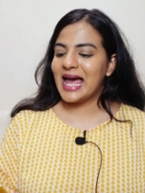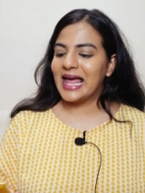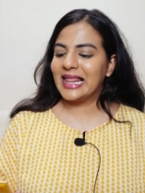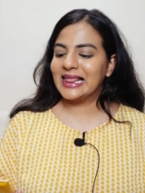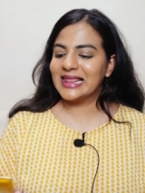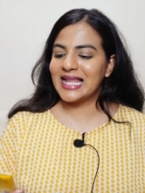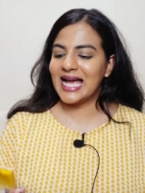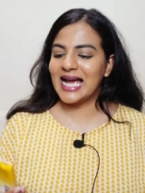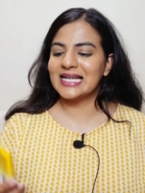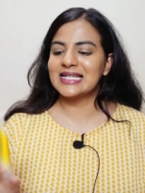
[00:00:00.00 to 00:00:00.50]

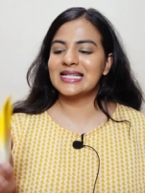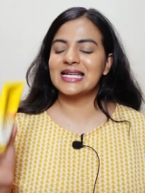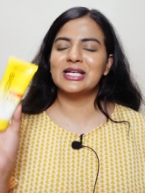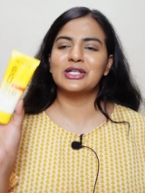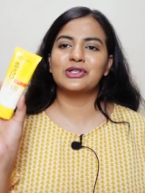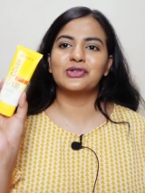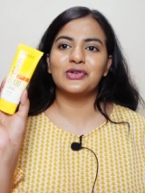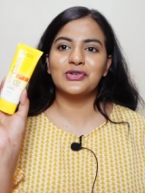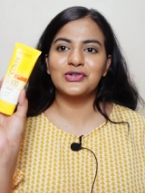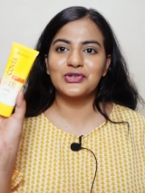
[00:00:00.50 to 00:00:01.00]
and that
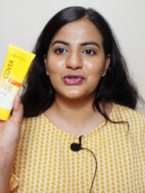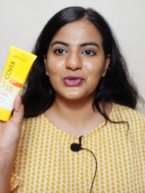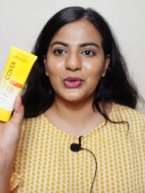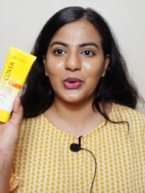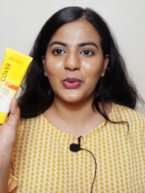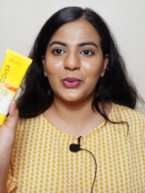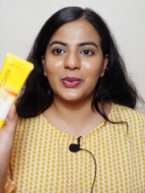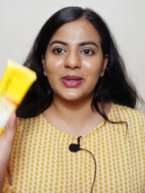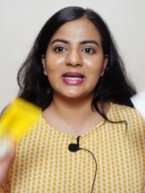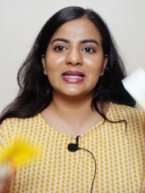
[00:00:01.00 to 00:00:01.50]
is the
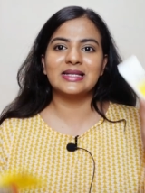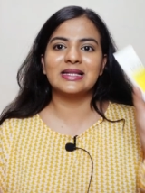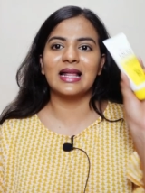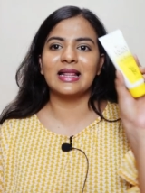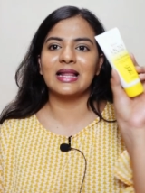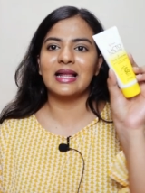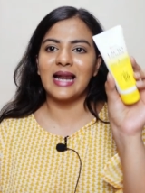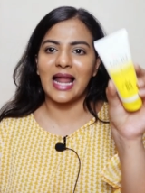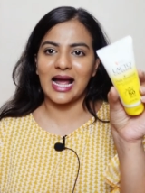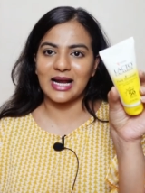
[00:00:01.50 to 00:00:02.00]
Jovees
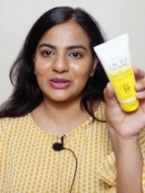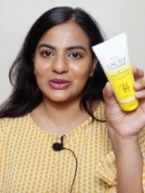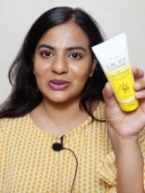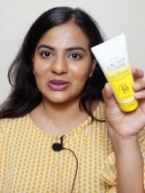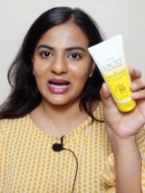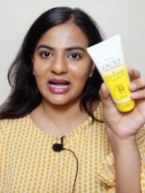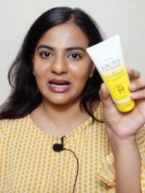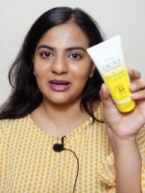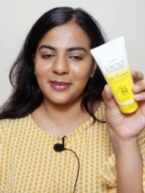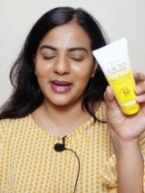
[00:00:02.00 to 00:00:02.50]
and the Lacto
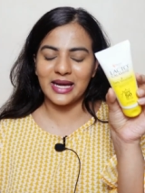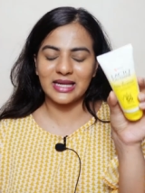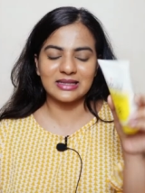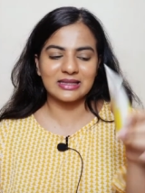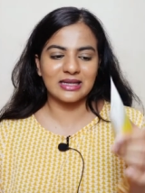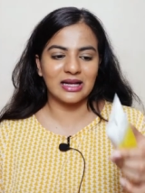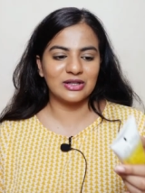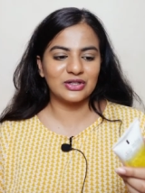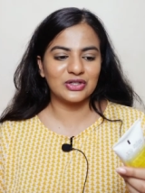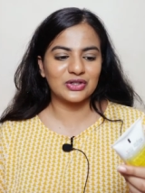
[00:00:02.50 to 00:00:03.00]
Calamine
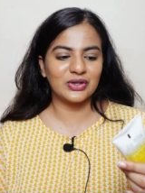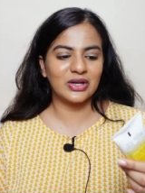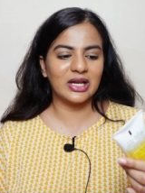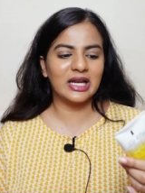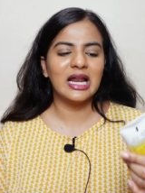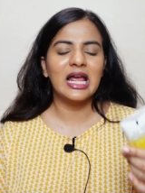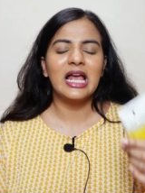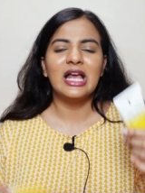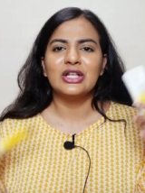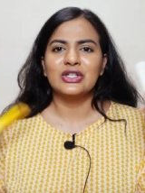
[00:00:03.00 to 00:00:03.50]

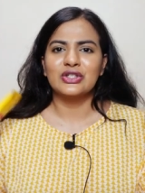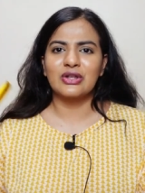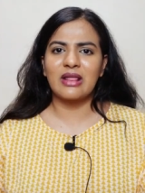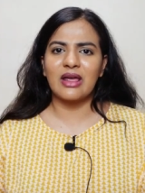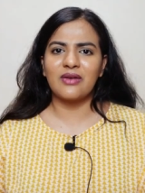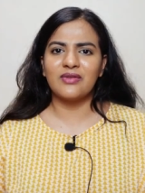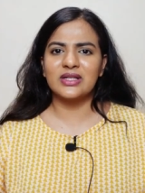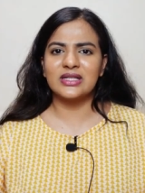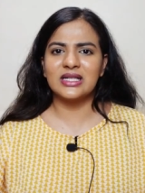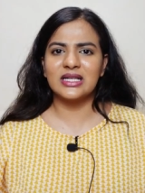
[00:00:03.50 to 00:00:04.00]
sunscreen. So
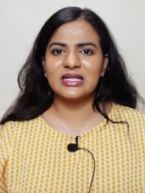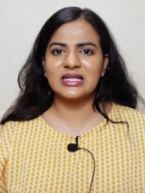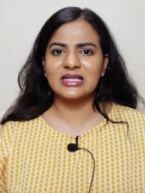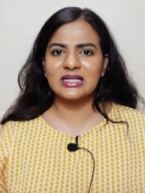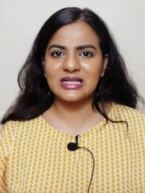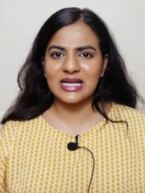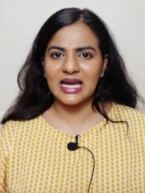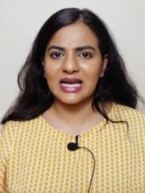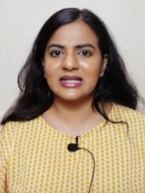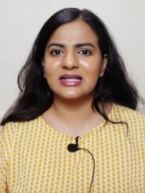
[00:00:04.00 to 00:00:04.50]
there was
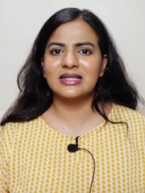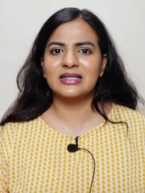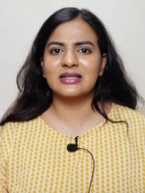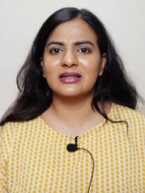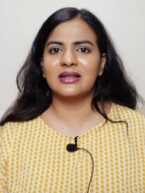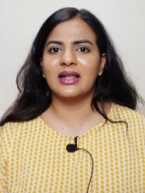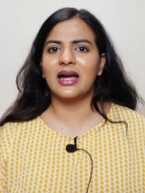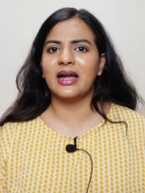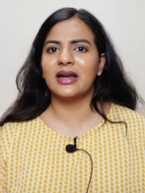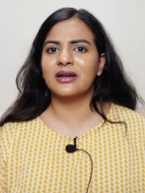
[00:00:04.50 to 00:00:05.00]
this
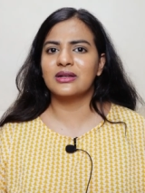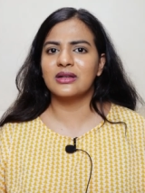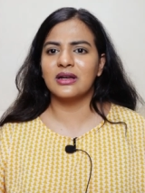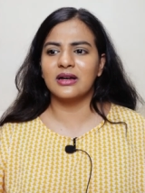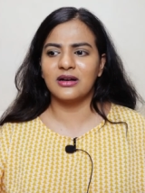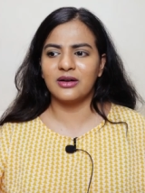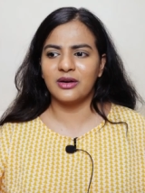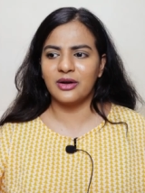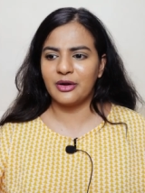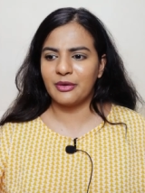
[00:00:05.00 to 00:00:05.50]
test that
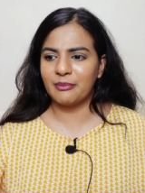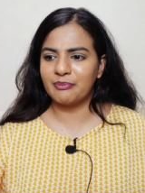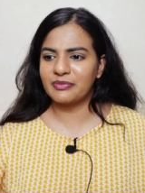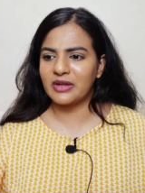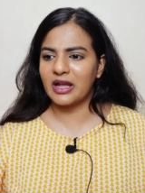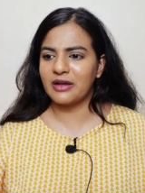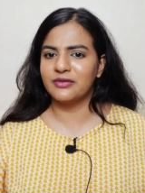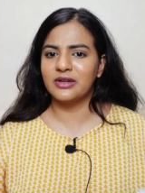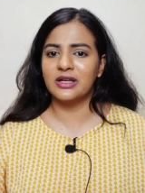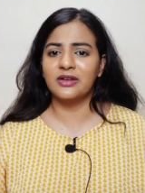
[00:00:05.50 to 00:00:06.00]
um,
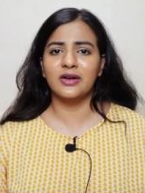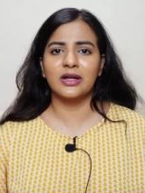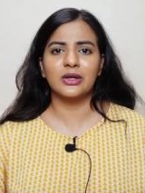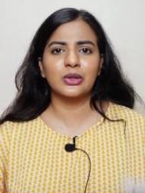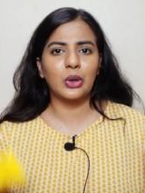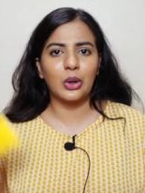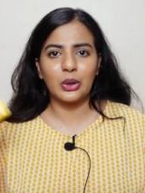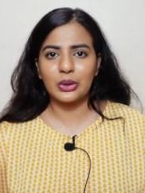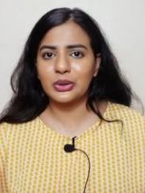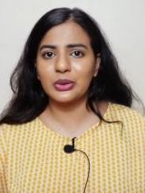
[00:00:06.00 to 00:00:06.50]

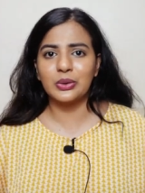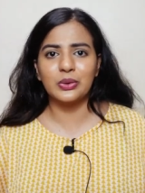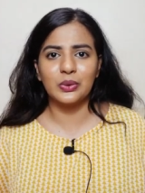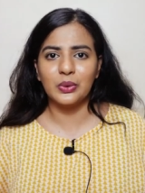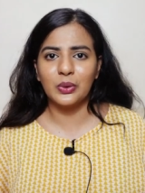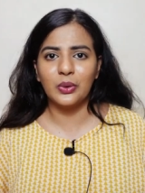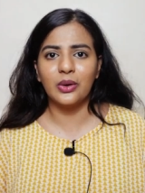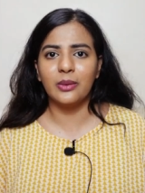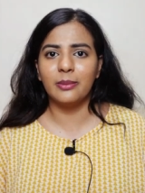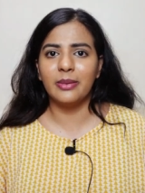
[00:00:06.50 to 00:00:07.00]
everyone got to
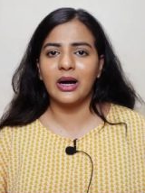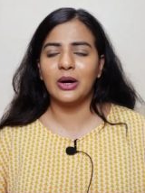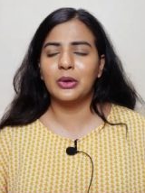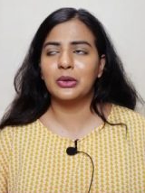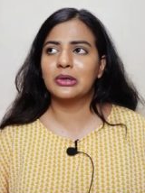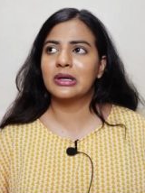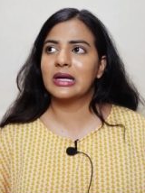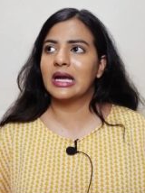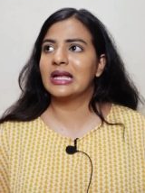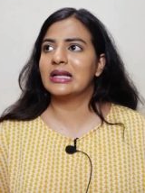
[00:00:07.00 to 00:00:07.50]
know
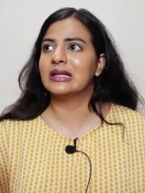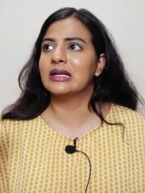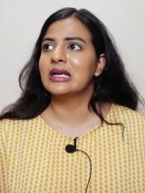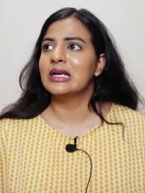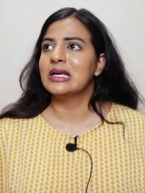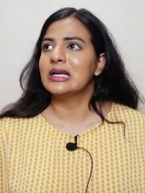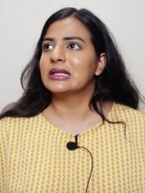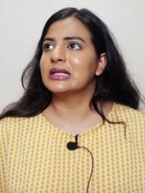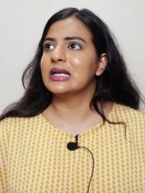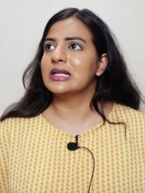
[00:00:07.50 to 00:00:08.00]
about, and
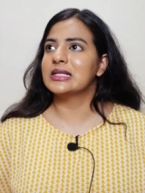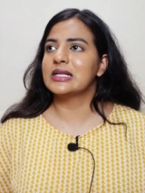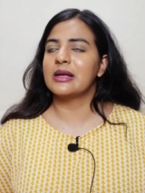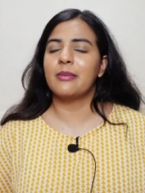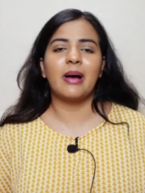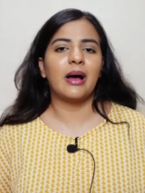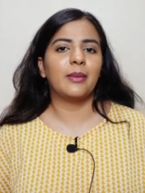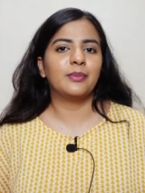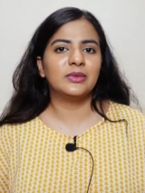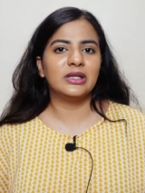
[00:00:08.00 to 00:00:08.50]
then
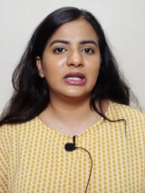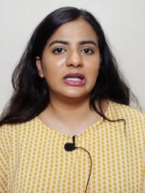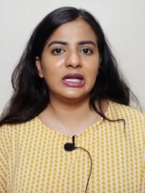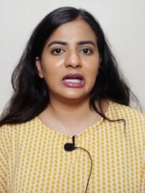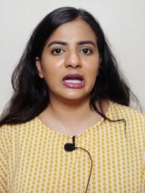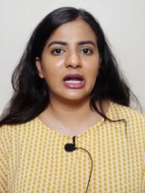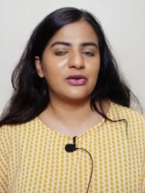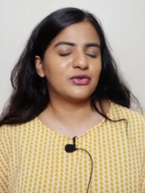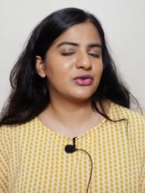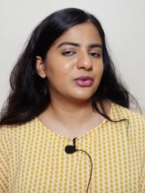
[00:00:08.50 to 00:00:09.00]
Samapti
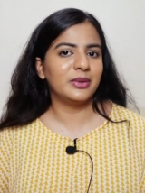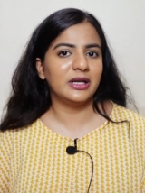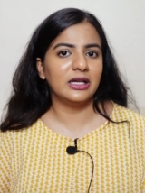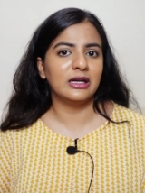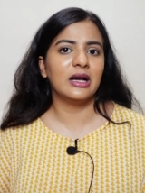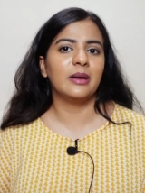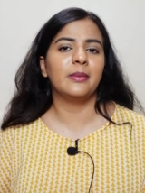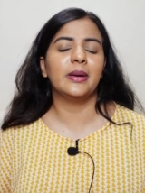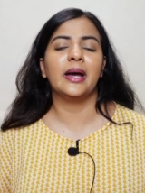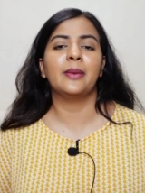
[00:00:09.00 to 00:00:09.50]
and
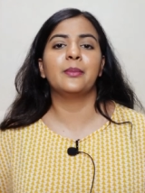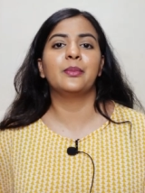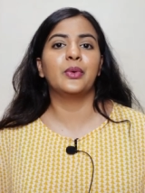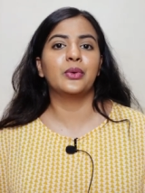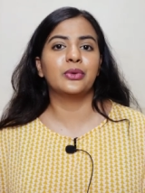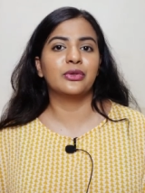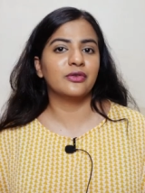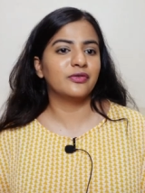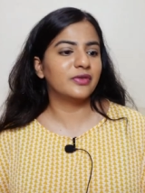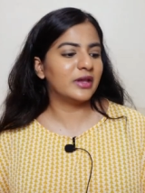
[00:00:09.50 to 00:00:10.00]
Rubina ma'am,
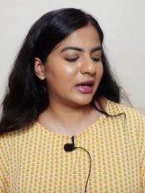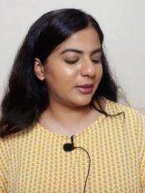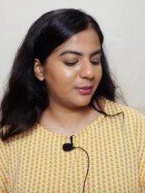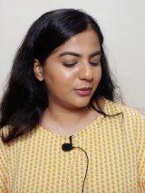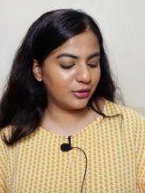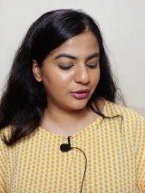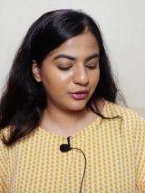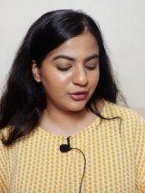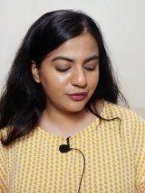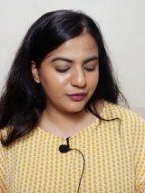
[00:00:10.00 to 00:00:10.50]
both of
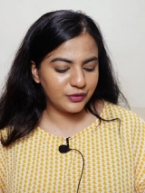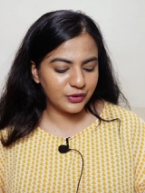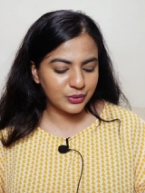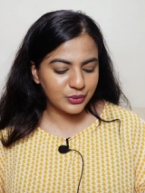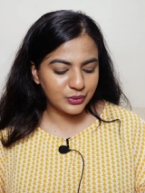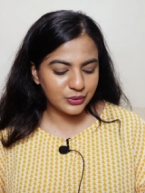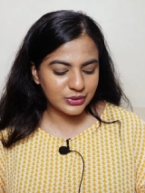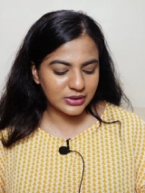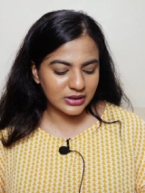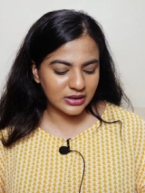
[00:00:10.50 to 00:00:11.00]
them
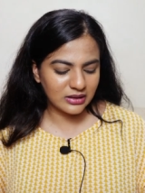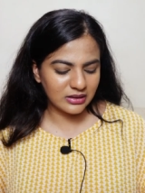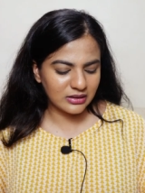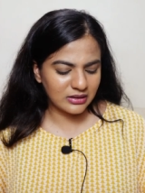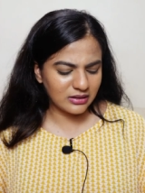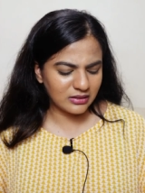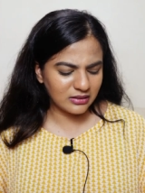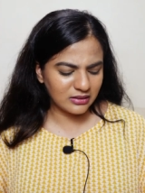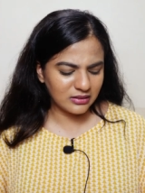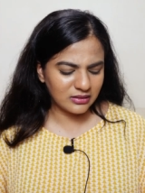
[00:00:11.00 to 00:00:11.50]
reviewed uh,
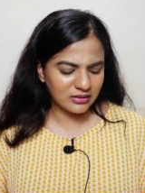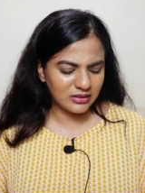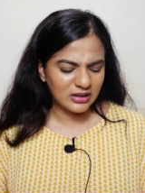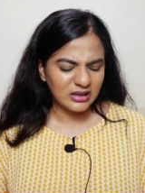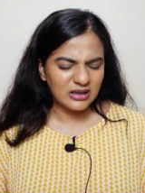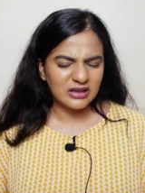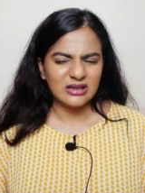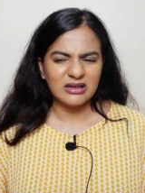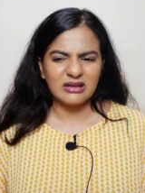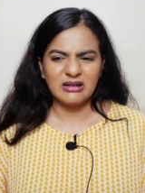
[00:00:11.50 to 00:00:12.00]
the
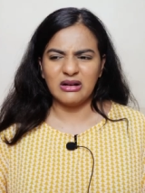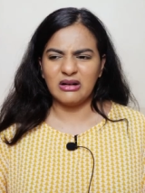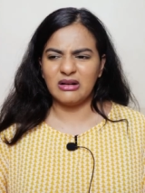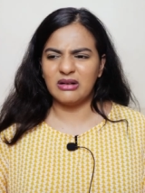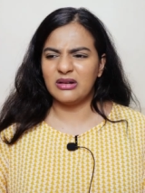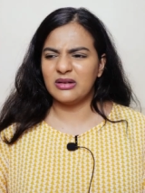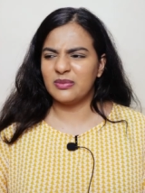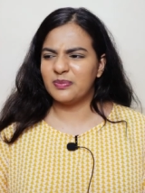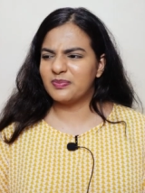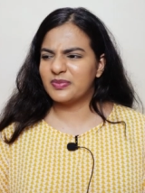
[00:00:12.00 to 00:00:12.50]

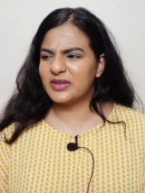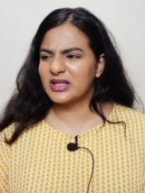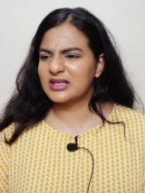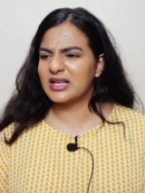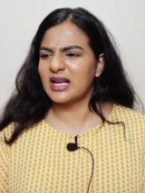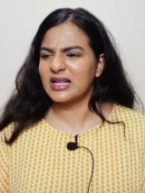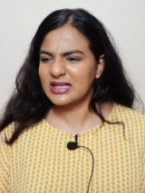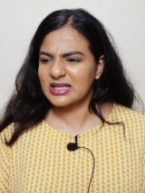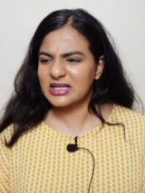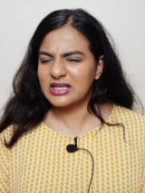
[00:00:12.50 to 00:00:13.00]
Uh, the
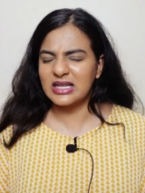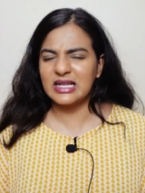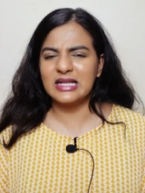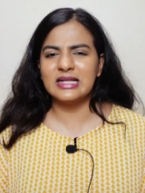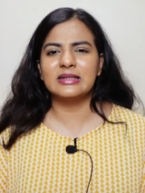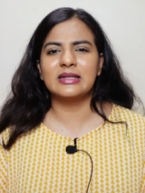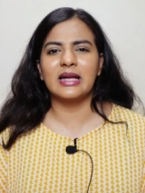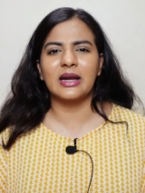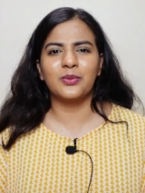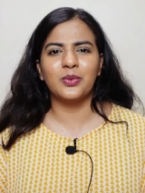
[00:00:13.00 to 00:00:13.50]

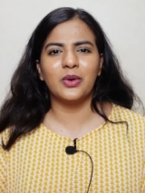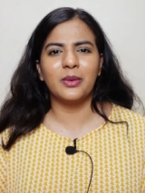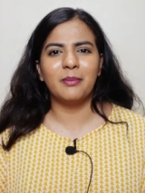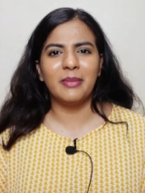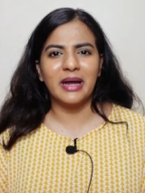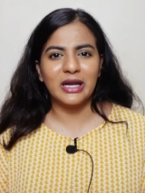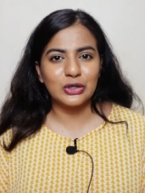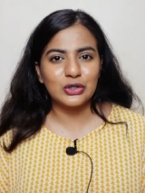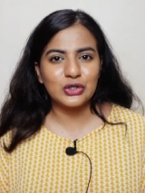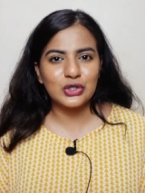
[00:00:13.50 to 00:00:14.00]
sunscreens that were
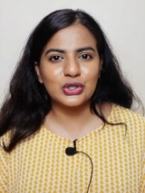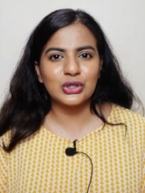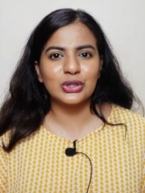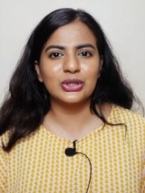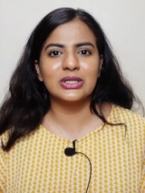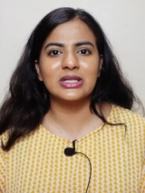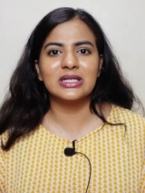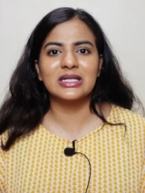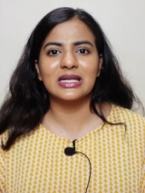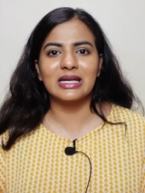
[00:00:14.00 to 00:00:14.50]

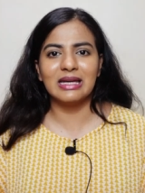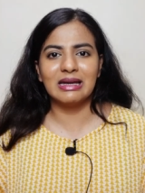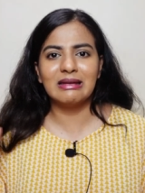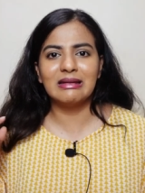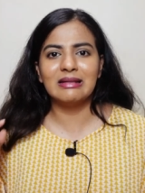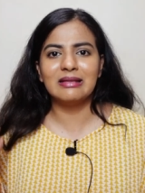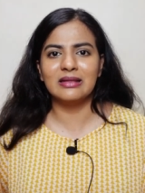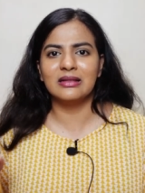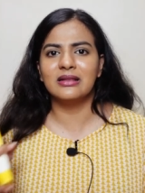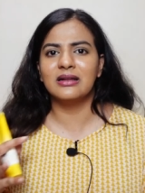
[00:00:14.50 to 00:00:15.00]
mentioned
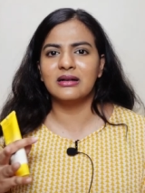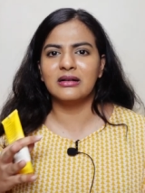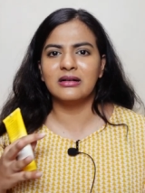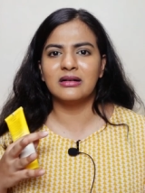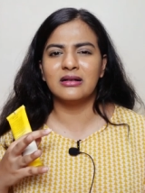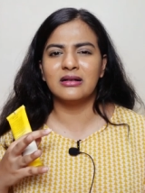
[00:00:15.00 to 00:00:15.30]
in the